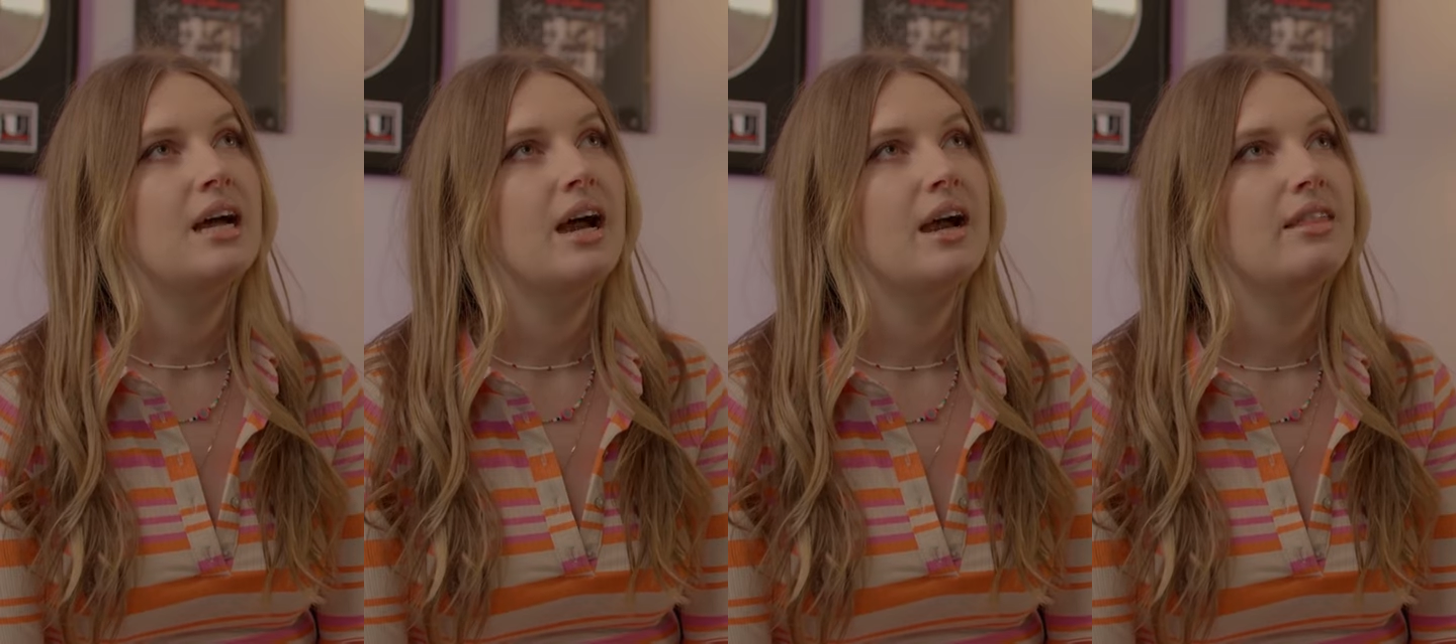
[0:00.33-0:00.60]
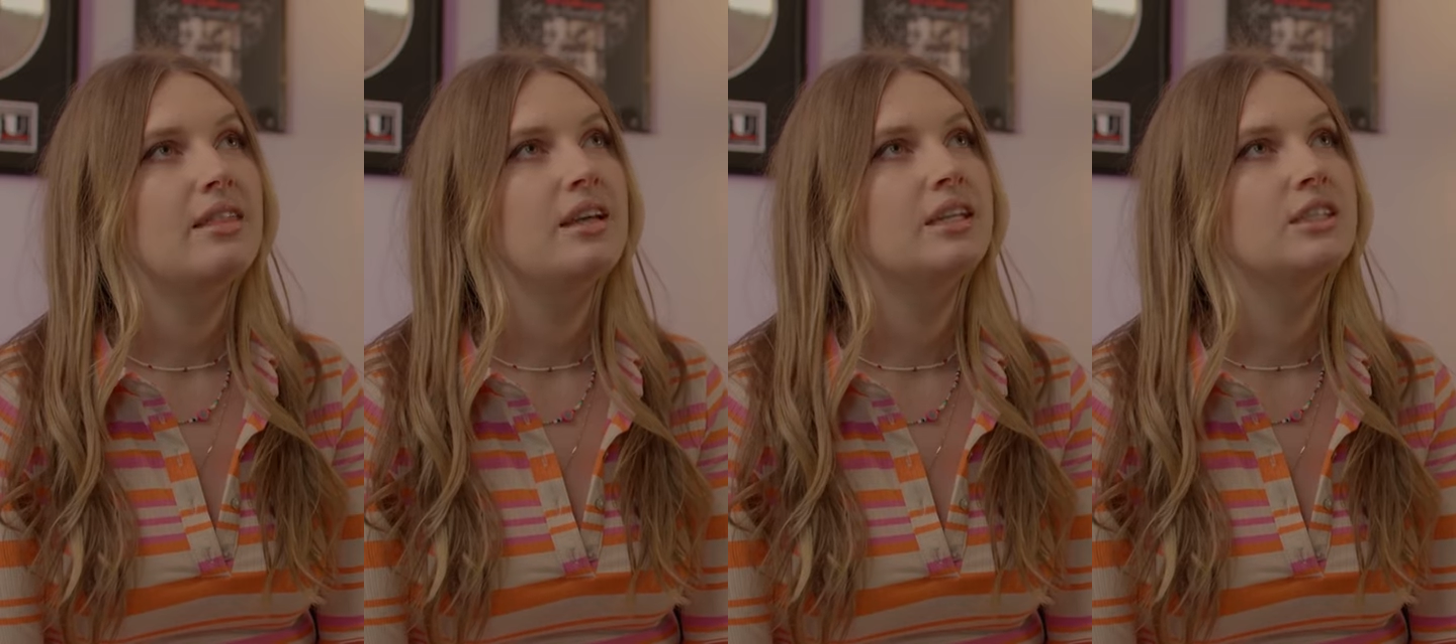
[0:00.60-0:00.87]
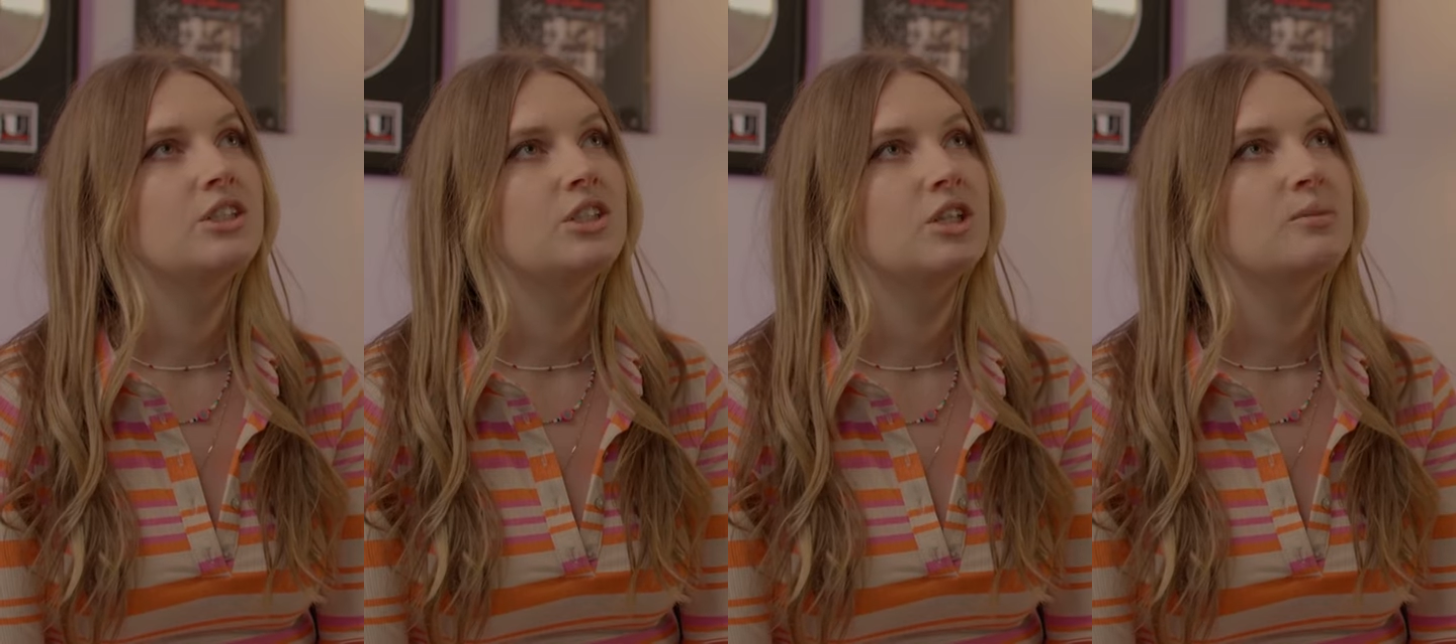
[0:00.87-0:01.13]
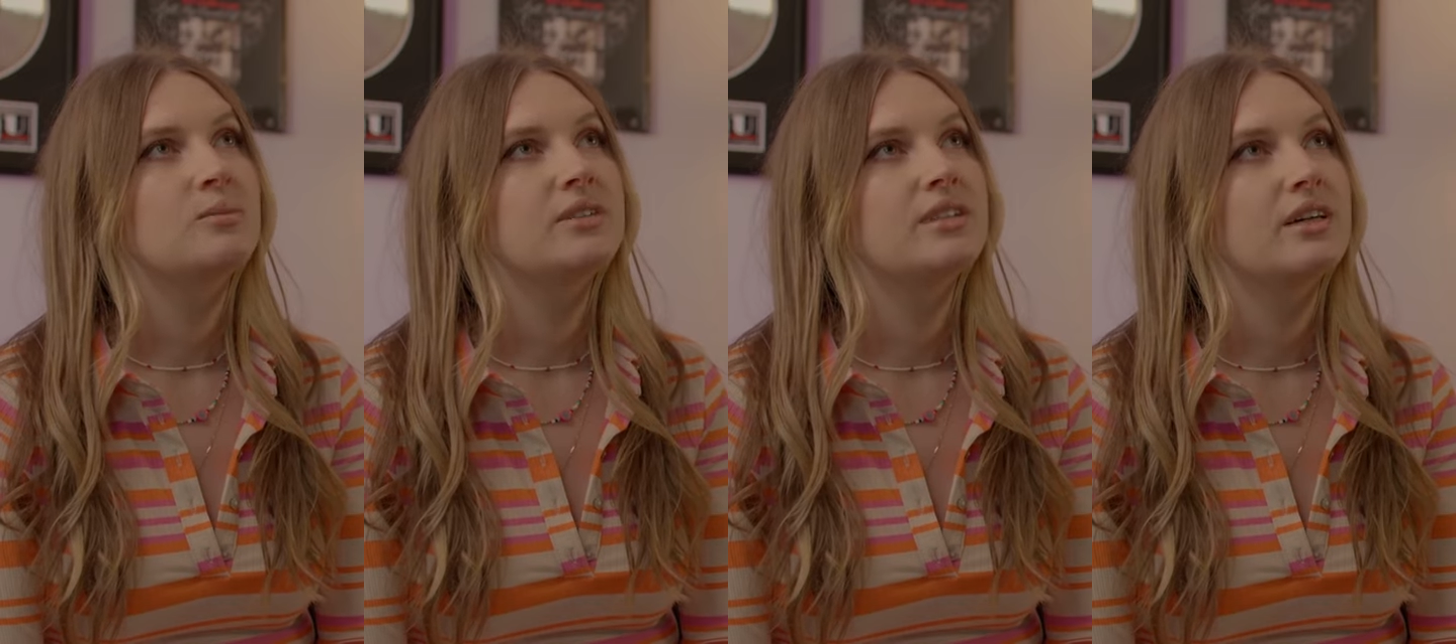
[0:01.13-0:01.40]
I think in
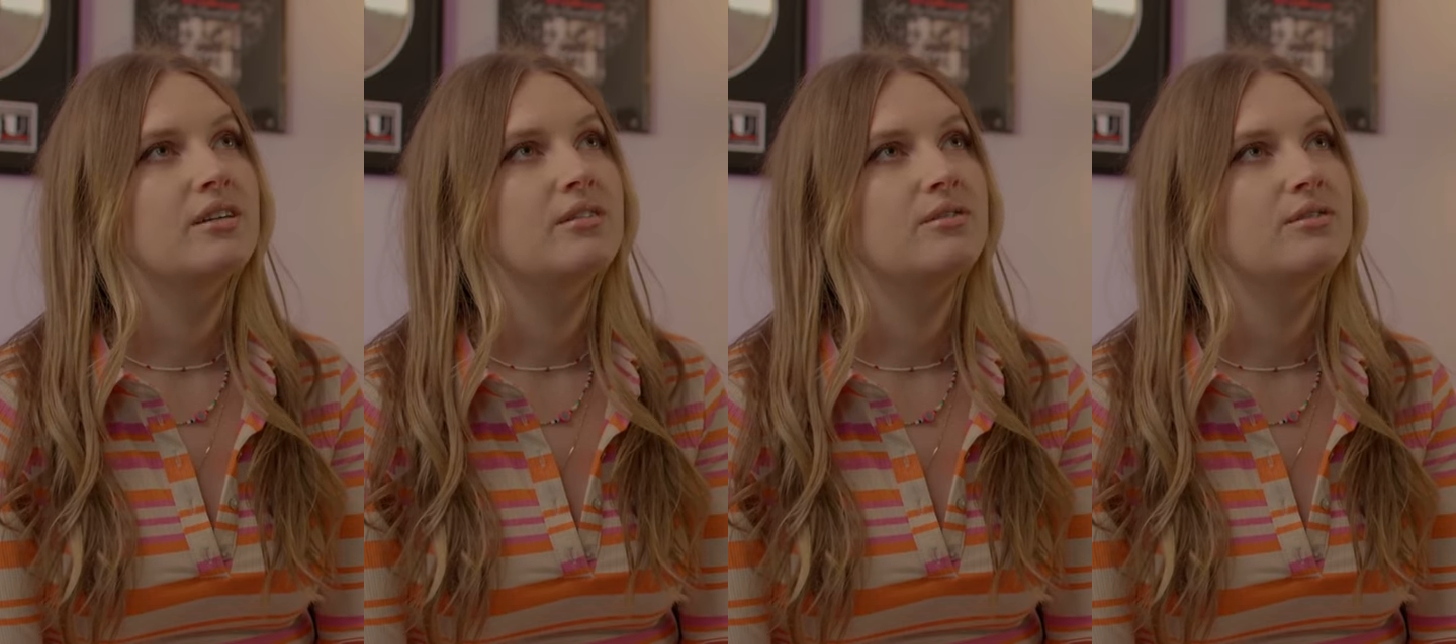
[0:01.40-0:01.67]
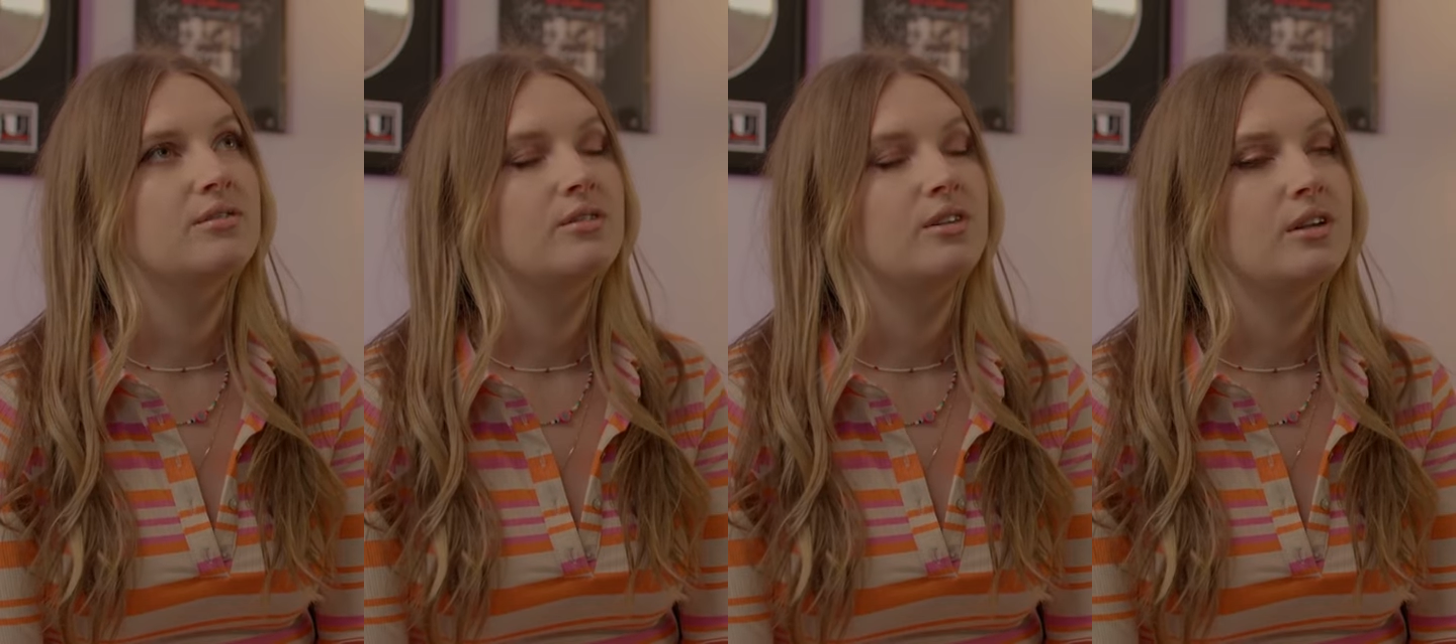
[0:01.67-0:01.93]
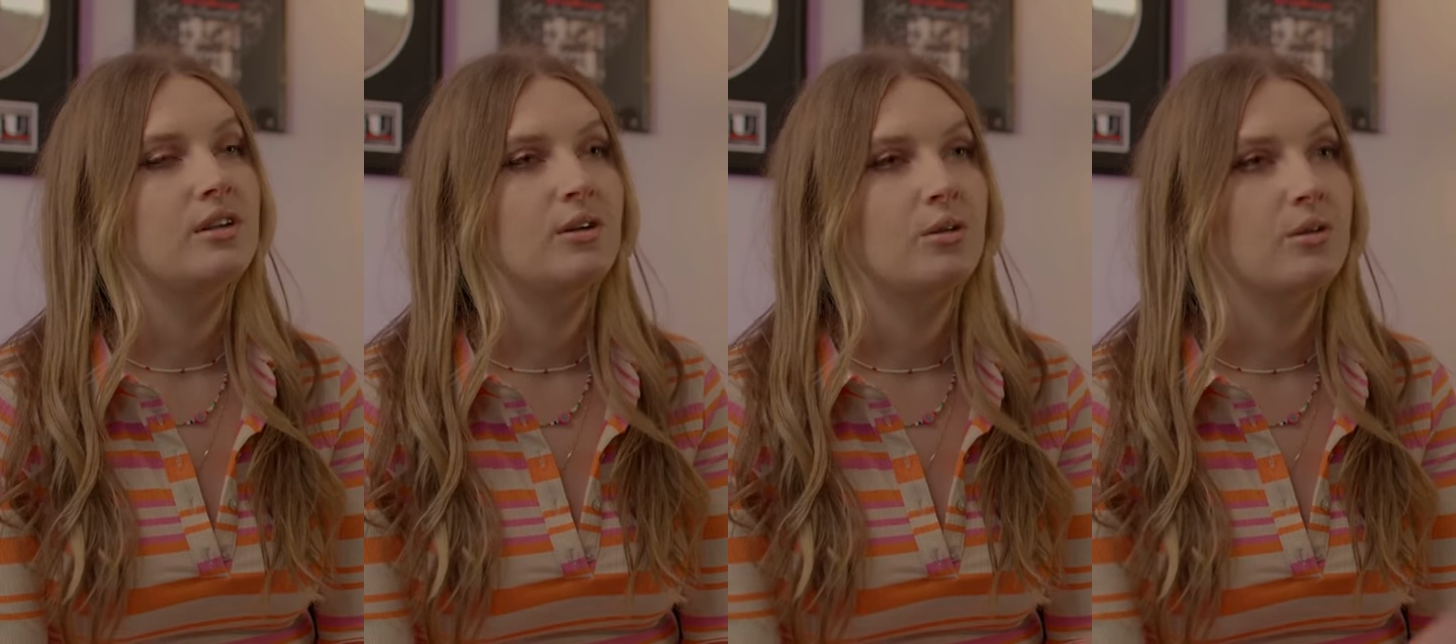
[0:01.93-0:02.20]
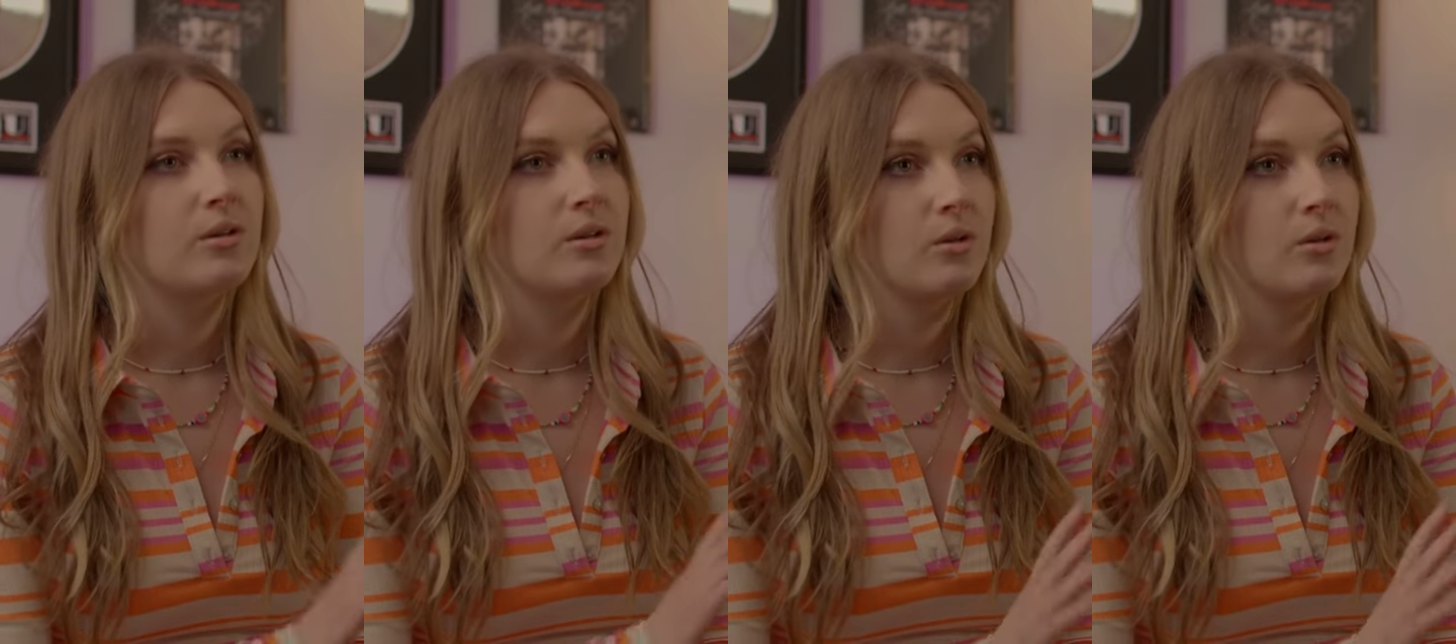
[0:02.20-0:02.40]
terms of, you know,